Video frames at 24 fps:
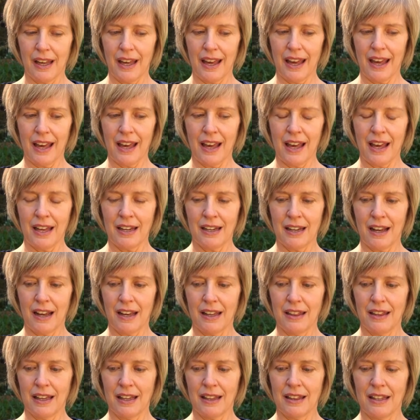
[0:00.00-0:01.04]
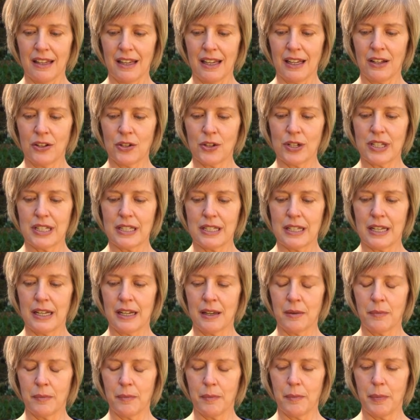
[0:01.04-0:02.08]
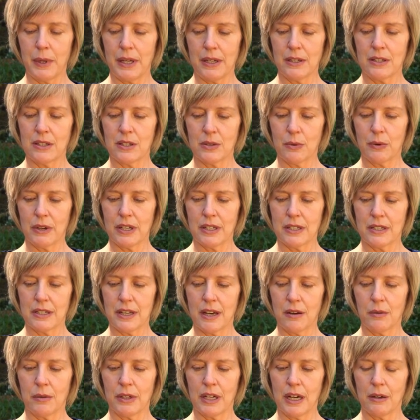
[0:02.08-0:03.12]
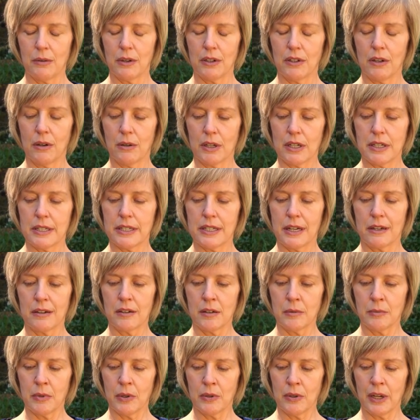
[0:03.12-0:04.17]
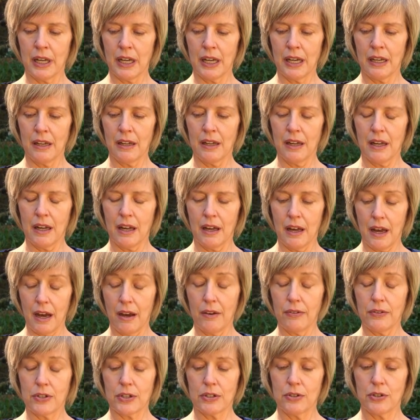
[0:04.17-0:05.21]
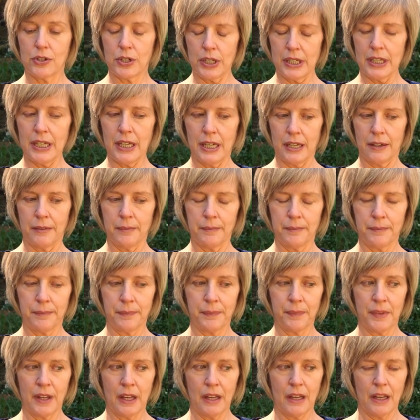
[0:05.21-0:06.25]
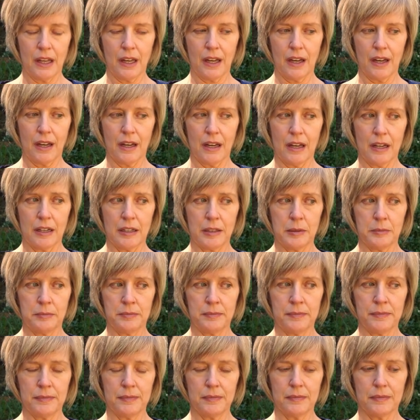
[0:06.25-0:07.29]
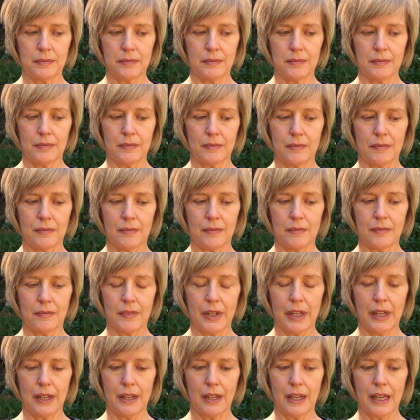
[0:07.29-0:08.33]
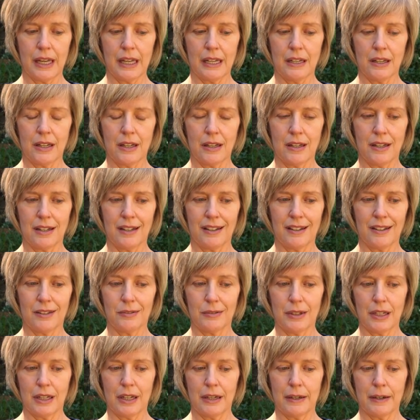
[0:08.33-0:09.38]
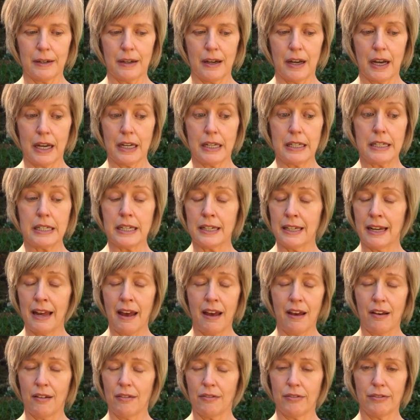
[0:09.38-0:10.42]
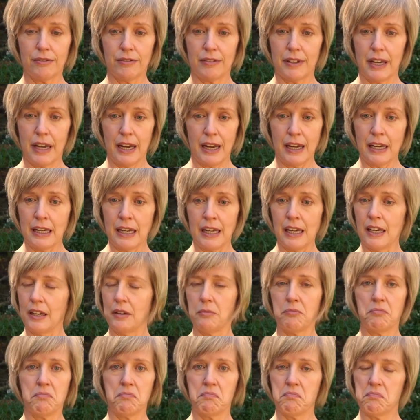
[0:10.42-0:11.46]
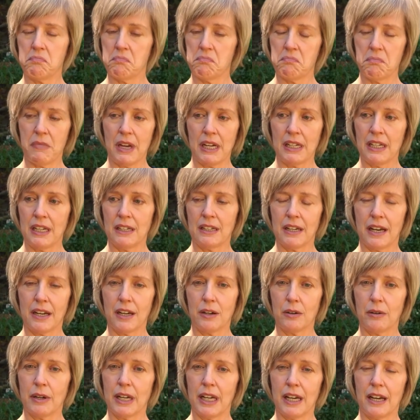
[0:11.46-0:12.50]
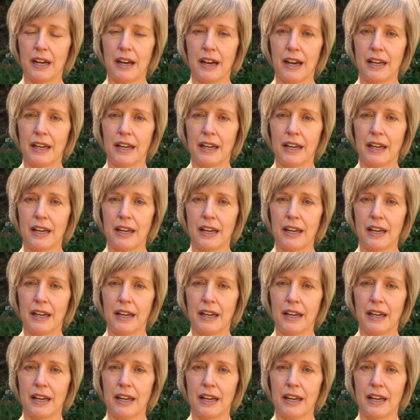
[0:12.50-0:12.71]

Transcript: And I think the interesting piece was that when I would go to ceremony after drinking, I didn't have any diarrhea.